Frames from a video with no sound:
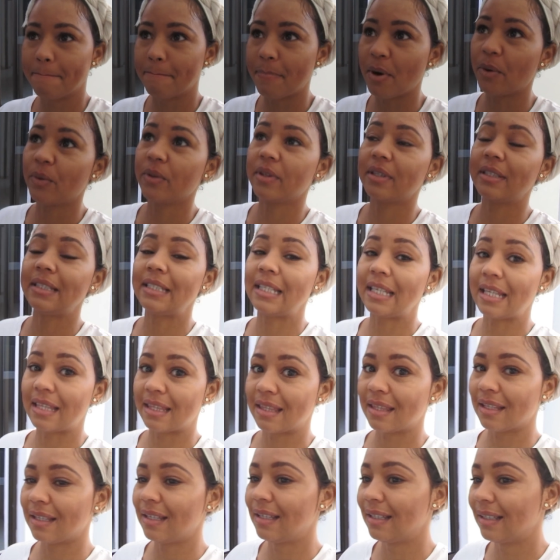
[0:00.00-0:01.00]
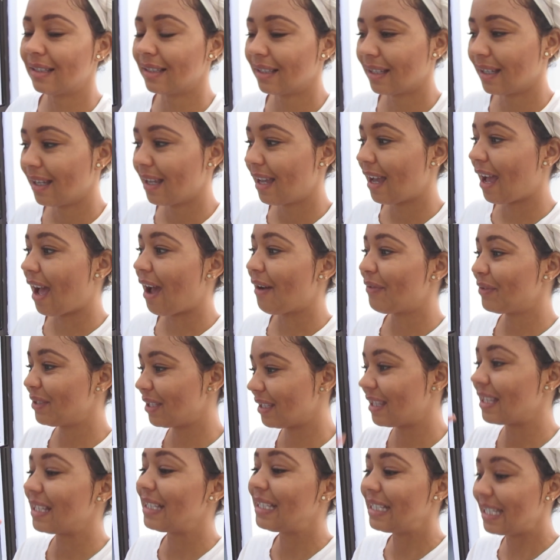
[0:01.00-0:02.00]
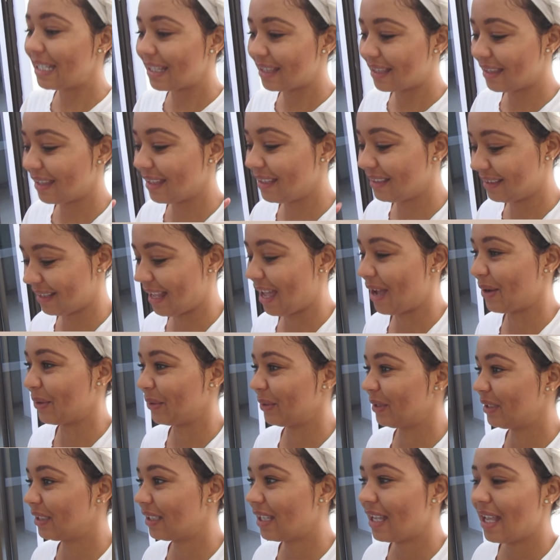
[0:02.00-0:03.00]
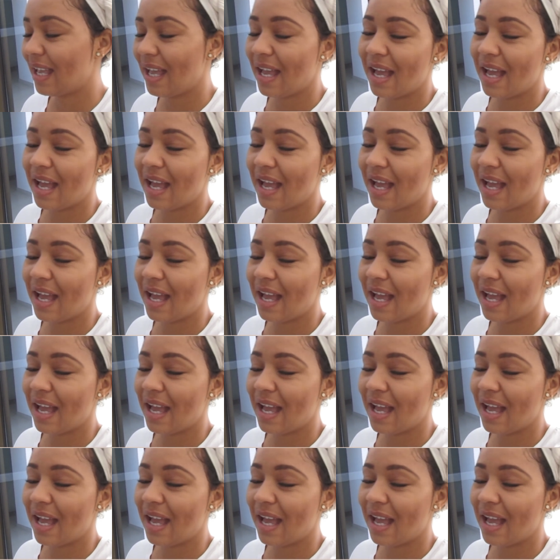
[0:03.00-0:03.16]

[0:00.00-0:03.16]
both teeth after the teeth is out.